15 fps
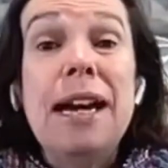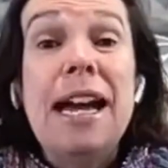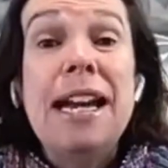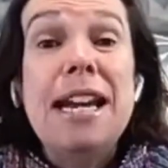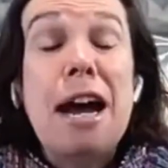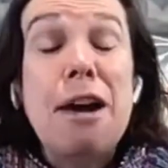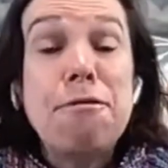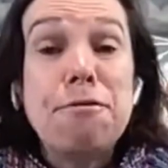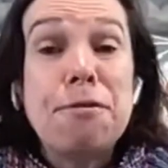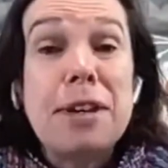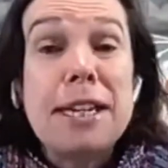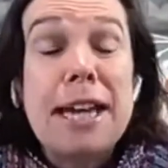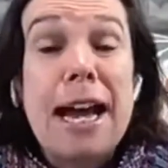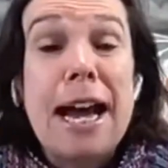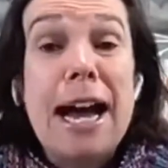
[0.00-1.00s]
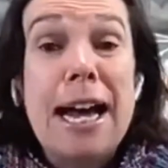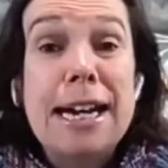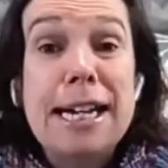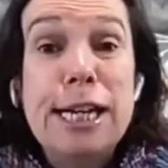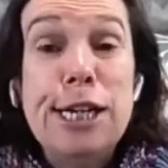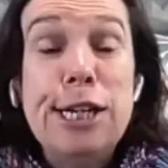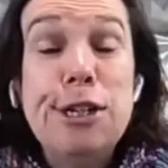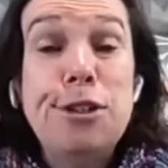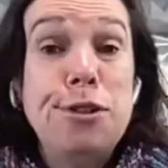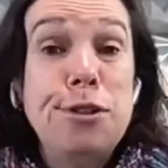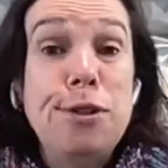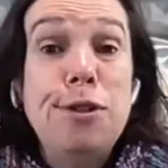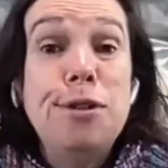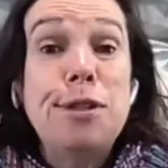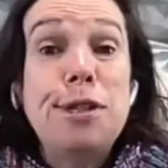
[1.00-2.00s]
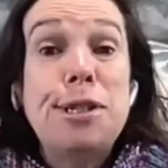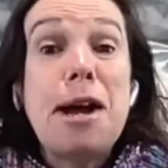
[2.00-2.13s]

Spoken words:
enough yarn into the